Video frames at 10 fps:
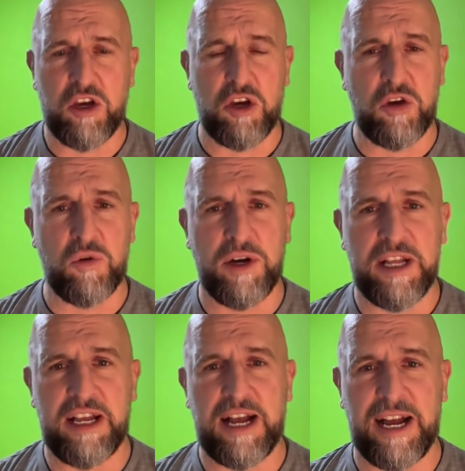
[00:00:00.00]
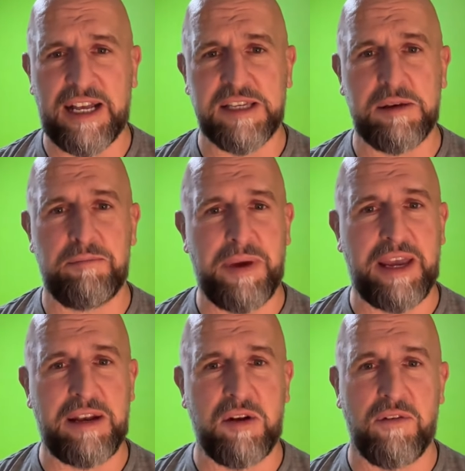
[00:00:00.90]
who has
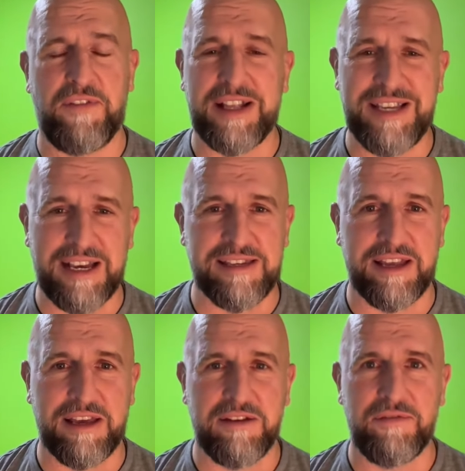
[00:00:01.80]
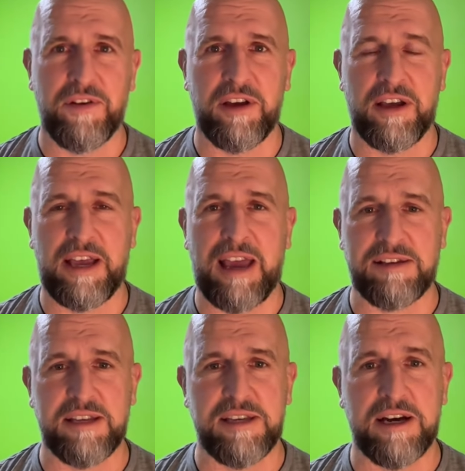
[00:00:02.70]
been fantastic for
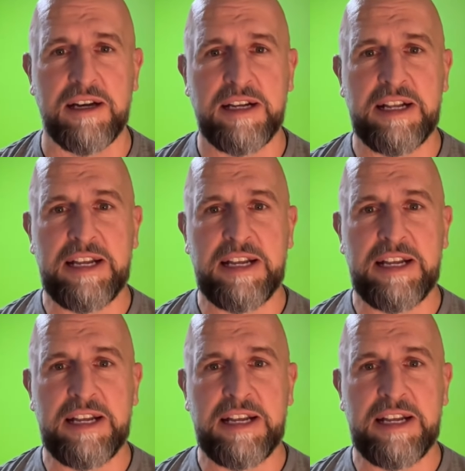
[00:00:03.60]
Exeter.